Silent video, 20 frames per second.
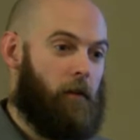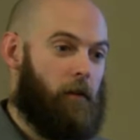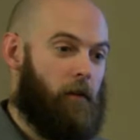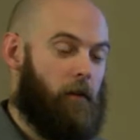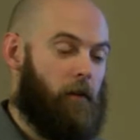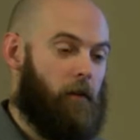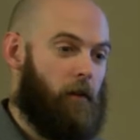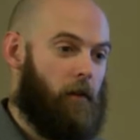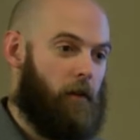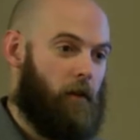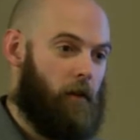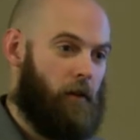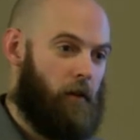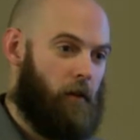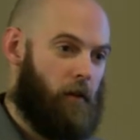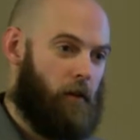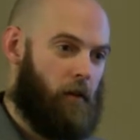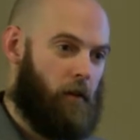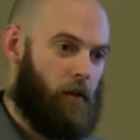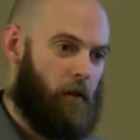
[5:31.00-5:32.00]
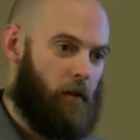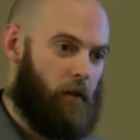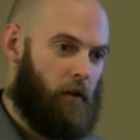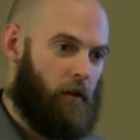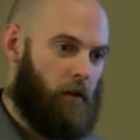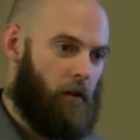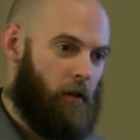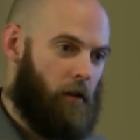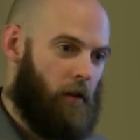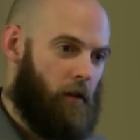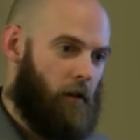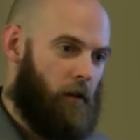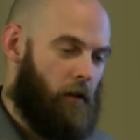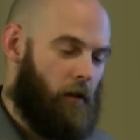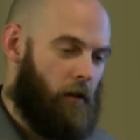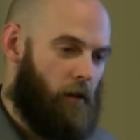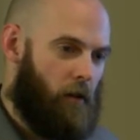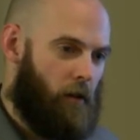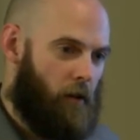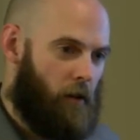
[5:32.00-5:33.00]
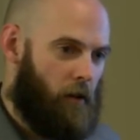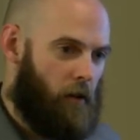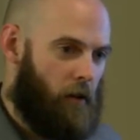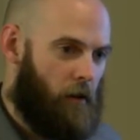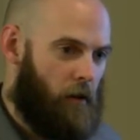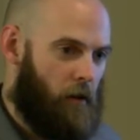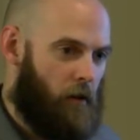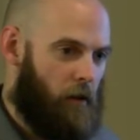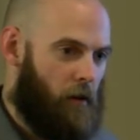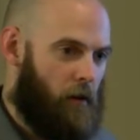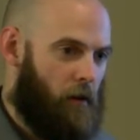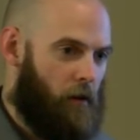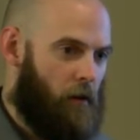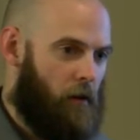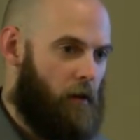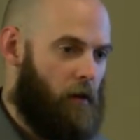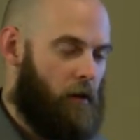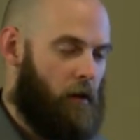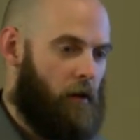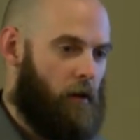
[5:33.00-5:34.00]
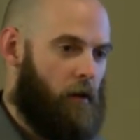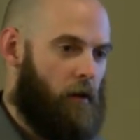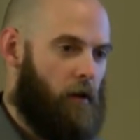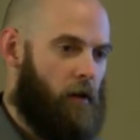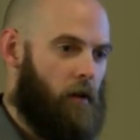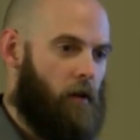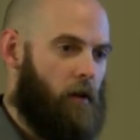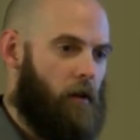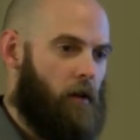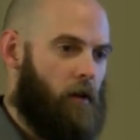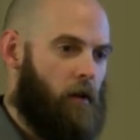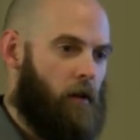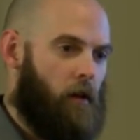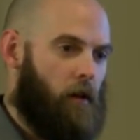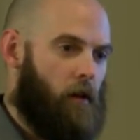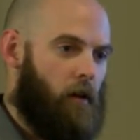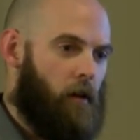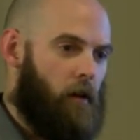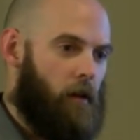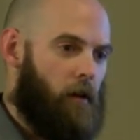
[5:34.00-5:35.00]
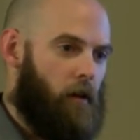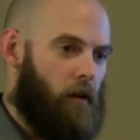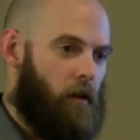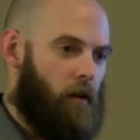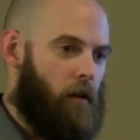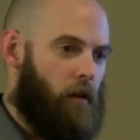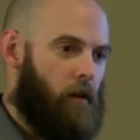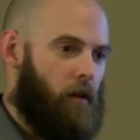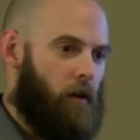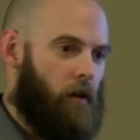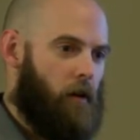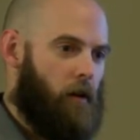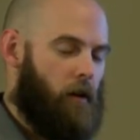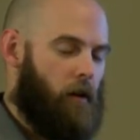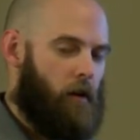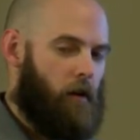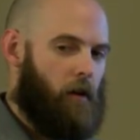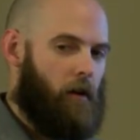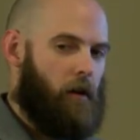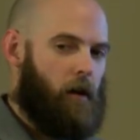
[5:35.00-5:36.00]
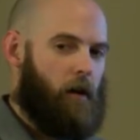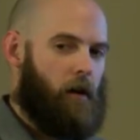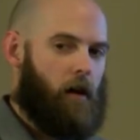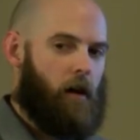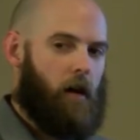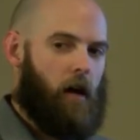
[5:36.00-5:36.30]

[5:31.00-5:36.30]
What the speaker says: (silence)